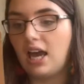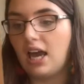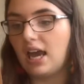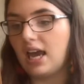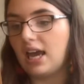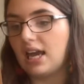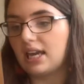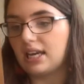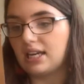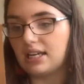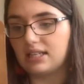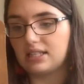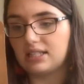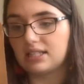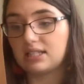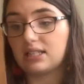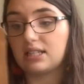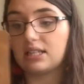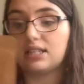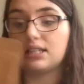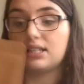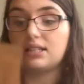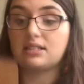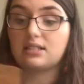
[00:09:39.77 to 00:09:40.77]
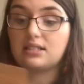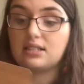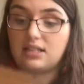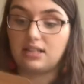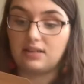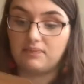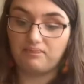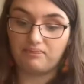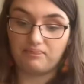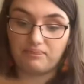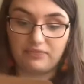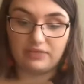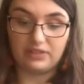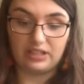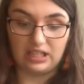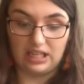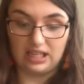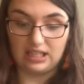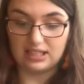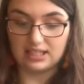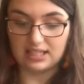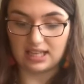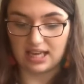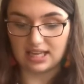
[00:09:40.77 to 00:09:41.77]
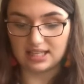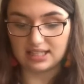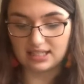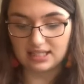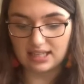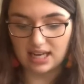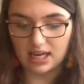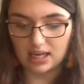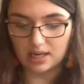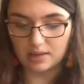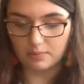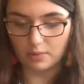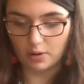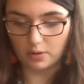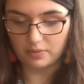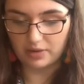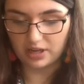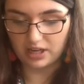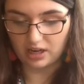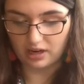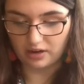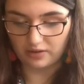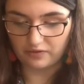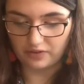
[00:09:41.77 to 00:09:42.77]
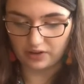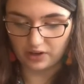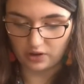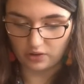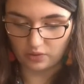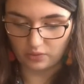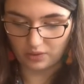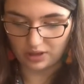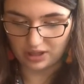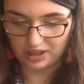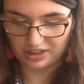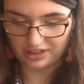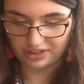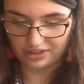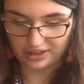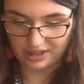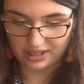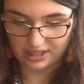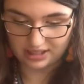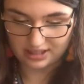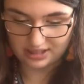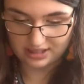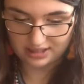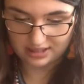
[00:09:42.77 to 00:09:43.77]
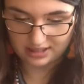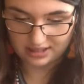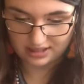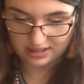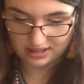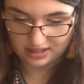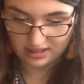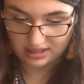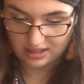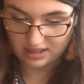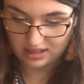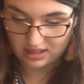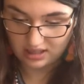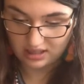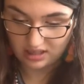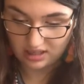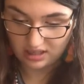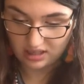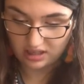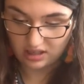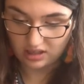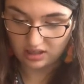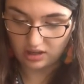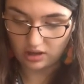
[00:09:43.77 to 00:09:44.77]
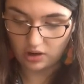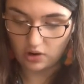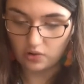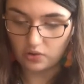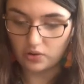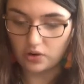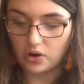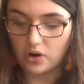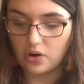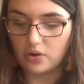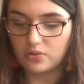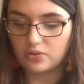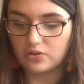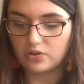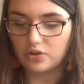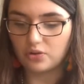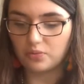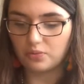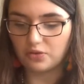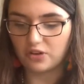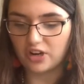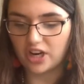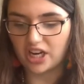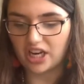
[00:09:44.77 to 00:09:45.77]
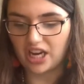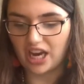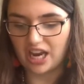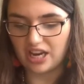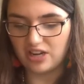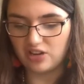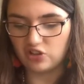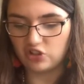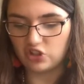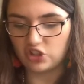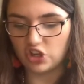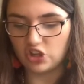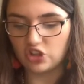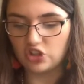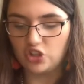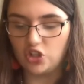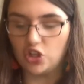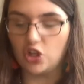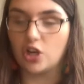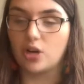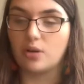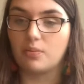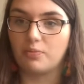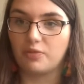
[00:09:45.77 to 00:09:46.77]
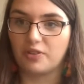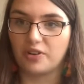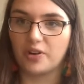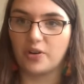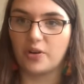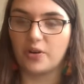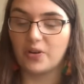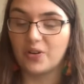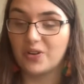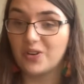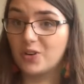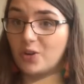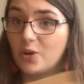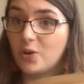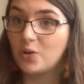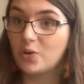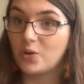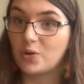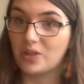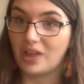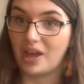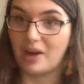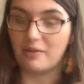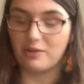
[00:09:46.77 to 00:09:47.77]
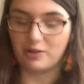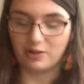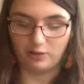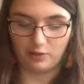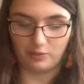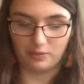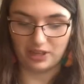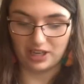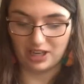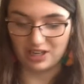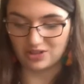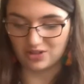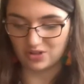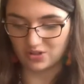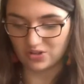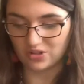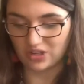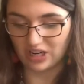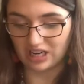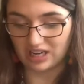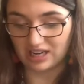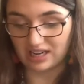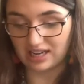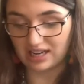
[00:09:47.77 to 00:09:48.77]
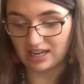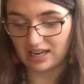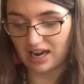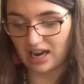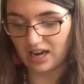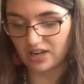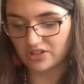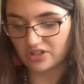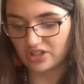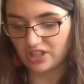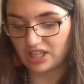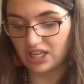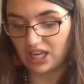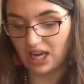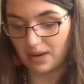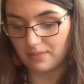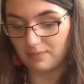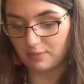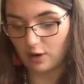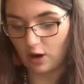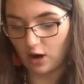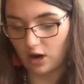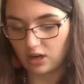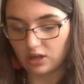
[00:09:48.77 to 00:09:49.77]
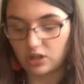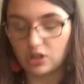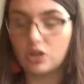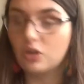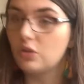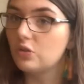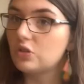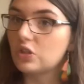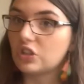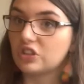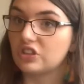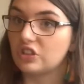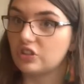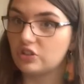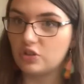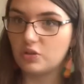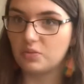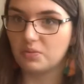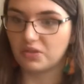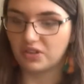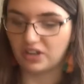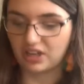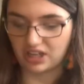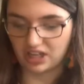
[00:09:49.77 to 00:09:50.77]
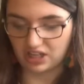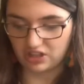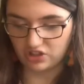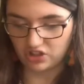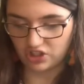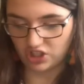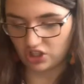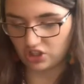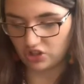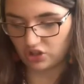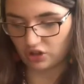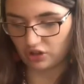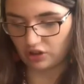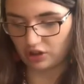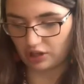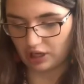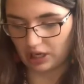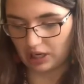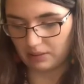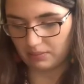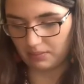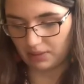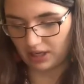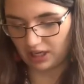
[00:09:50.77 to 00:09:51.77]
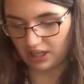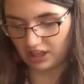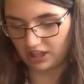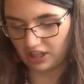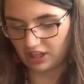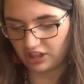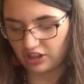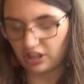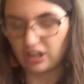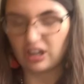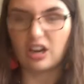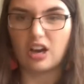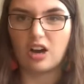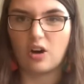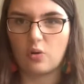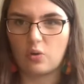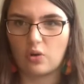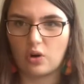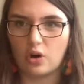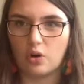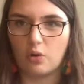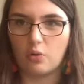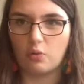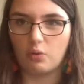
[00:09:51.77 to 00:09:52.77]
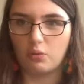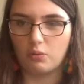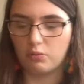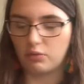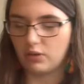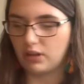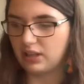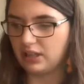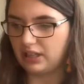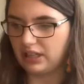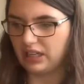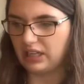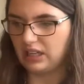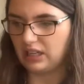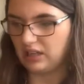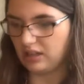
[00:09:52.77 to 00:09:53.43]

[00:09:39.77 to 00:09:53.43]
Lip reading: and it says, take a moment of you with this cocoa, turmeric, and ginger brew. Ooh, that one will be interesting. I actually am not huge on the turmeric and ginger thing, but I think the cocoa will really